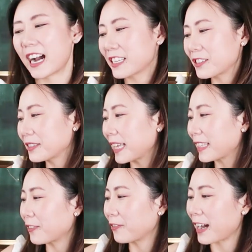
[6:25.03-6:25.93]
I do
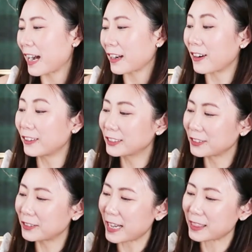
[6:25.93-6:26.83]
like the fact
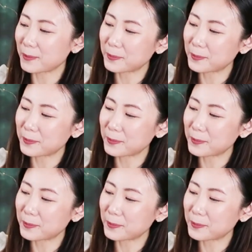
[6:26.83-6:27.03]
also at the